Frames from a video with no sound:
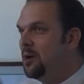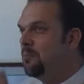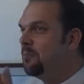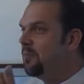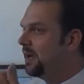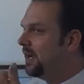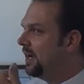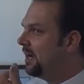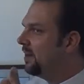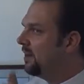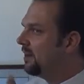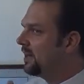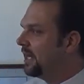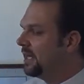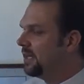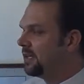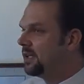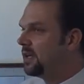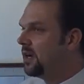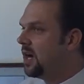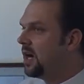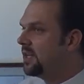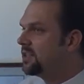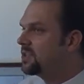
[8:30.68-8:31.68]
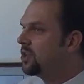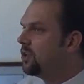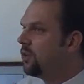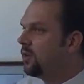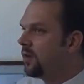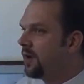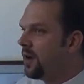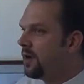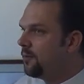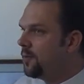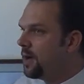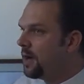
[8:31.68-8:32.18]
But here again, God's
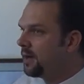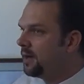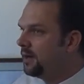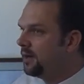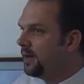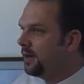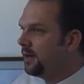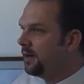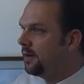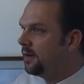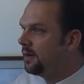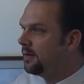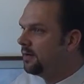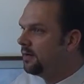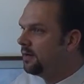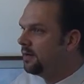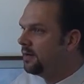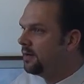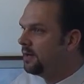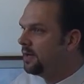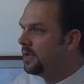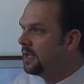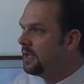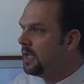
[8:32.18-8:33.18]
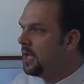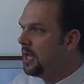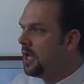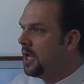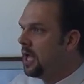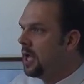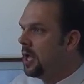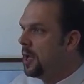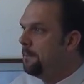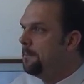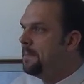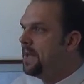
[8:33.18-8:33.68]
going on record here.
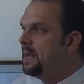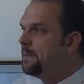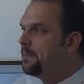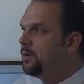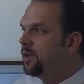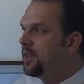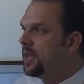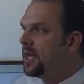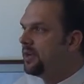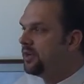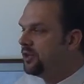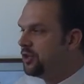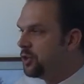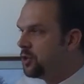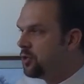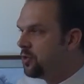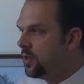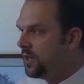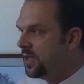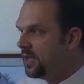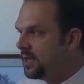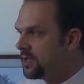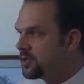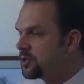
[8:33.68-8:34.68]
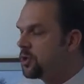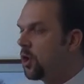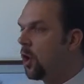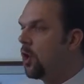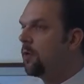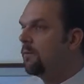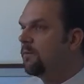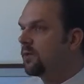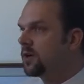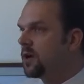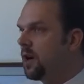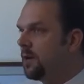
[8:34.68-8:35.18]
People that do this
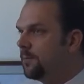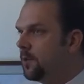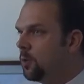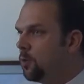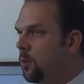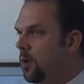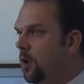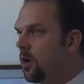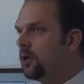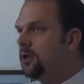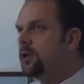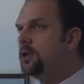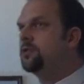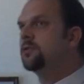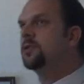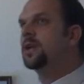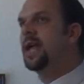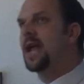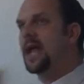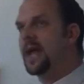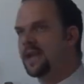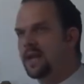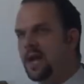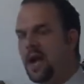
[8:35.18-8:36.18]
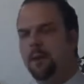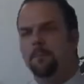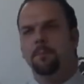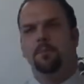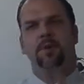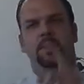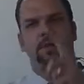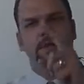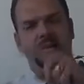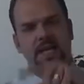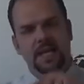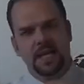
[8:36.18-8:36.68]
overcome the world. You cannot
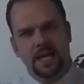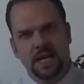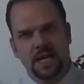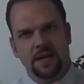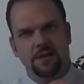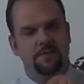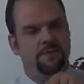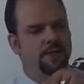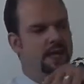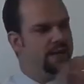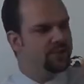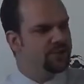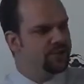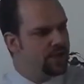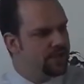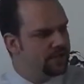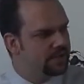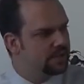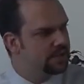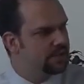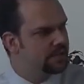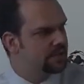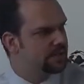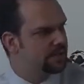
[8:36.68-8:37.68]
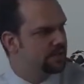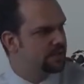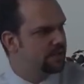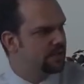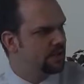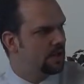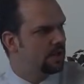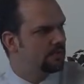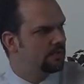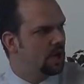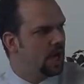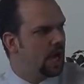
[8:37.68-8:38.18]
believe that Jesus is the
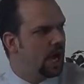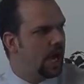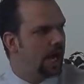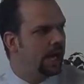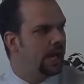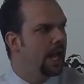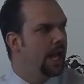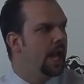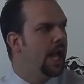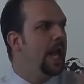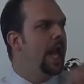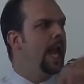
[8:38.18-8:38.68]
Son of God